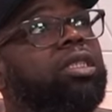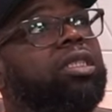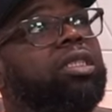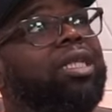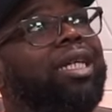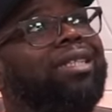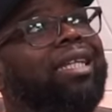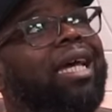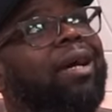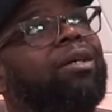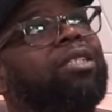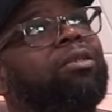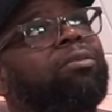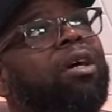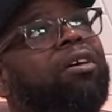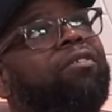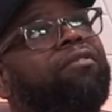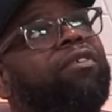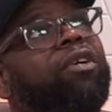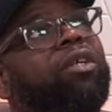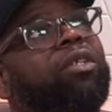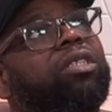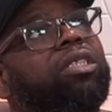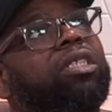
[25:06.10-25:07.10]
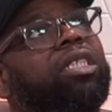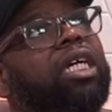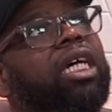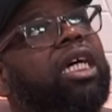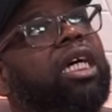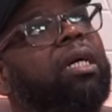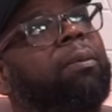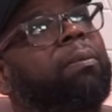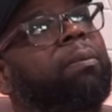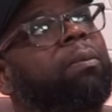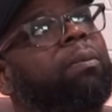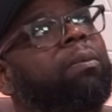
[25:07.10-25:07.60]
just like that was my first
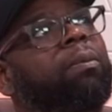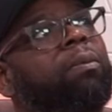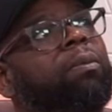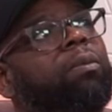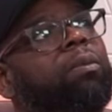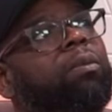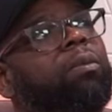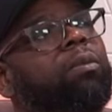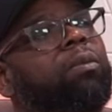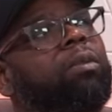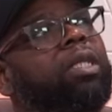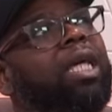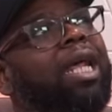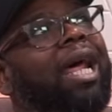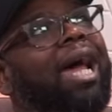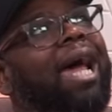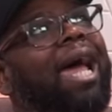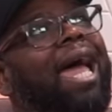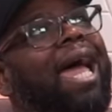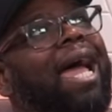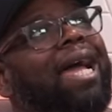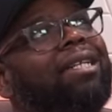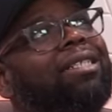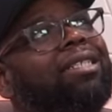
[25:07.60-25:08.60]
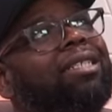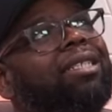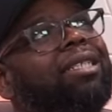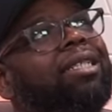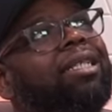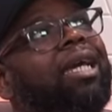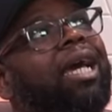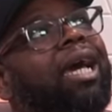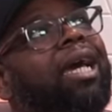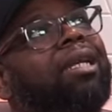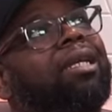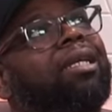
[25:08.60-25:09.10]
time that I actually
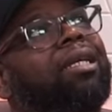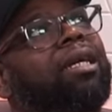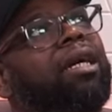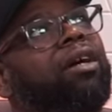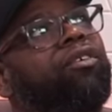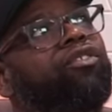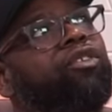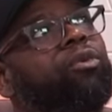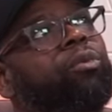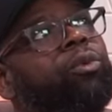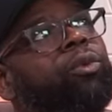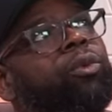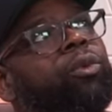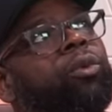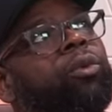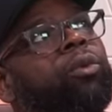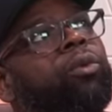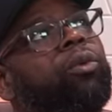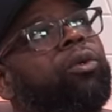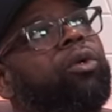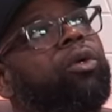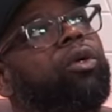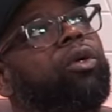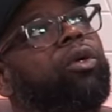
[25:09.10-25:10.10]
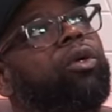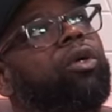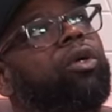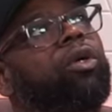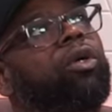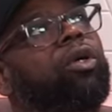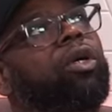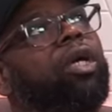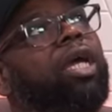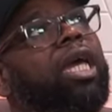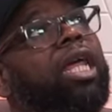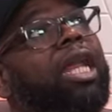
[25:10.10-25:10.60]
got comfortable
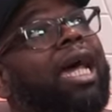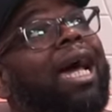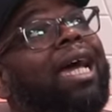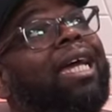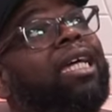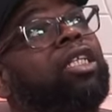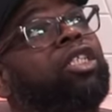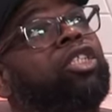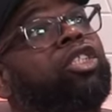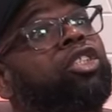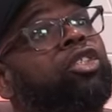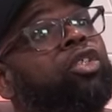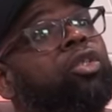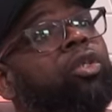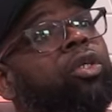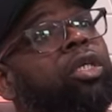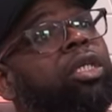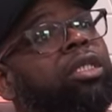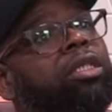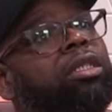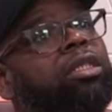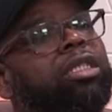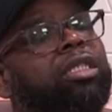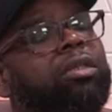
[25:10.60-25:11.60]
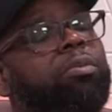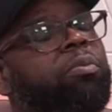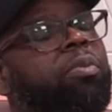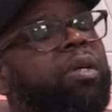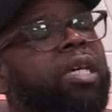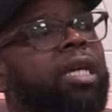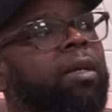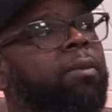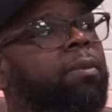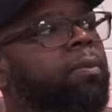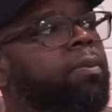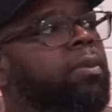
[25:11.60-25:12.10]
and I enjoyed just
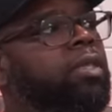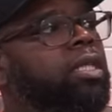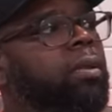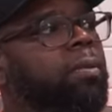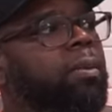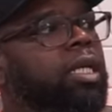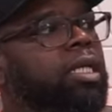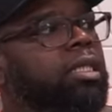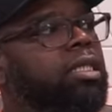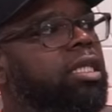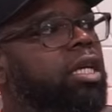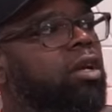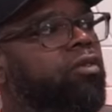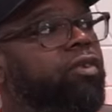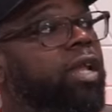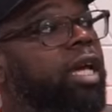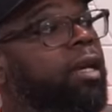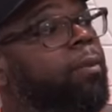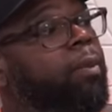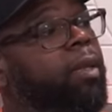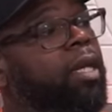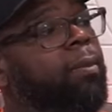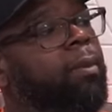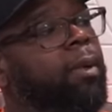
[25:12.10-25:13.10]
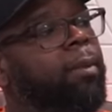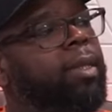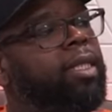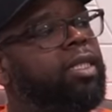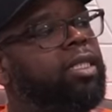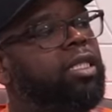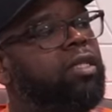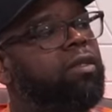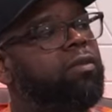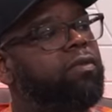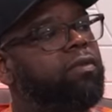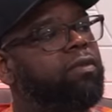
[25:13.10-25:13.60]
being to myself, like being by
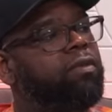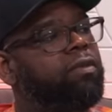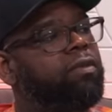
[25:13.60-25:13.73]
myself.